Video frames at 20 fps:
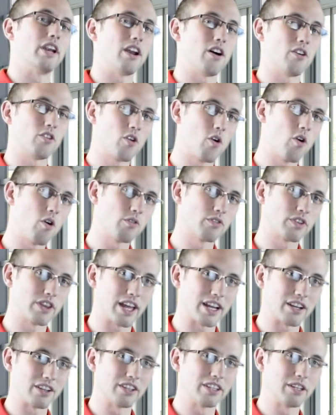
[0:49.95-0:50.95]
and I'll go over
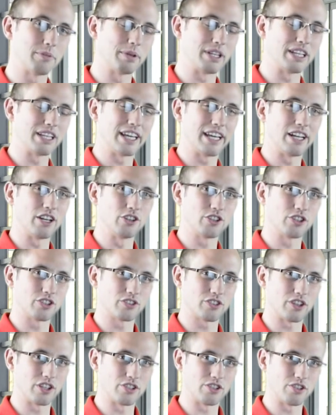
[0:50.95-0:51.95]
that a little bit later
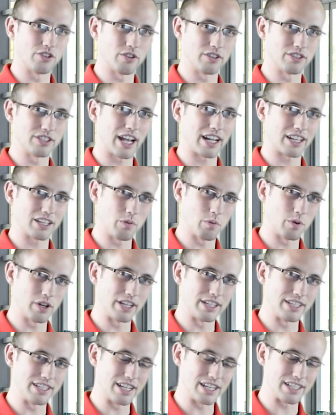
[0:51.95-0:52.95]
just to let you know exactly what
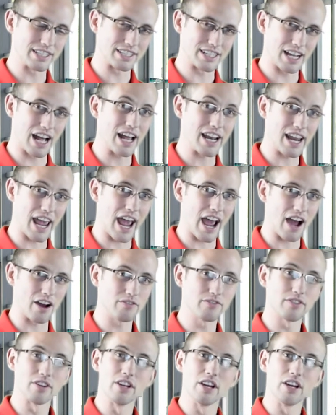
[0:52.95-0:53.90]
it does not have